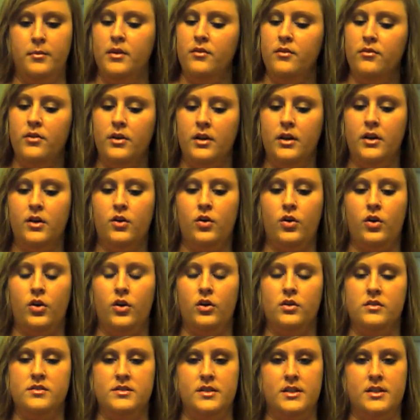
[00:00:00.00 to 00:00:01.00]
Even in
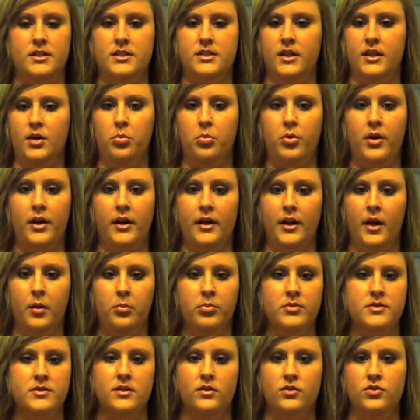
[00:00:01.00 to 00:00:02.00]
her 16 and pregnant
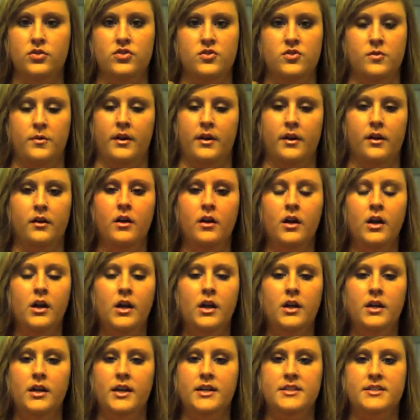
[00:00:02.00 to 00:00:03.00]
episode, she's wearing
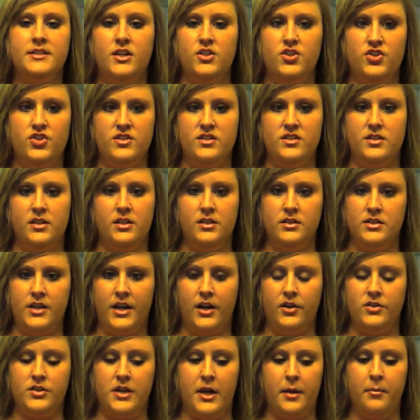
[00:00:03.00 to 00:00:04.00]
extensions the
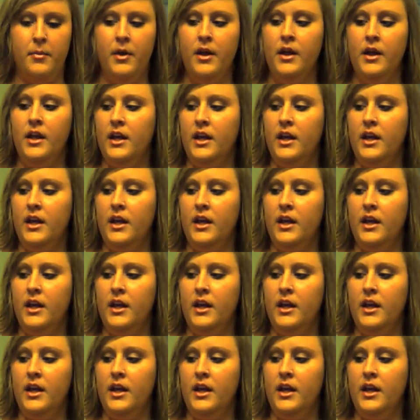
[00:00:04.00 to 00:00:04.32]
entire time.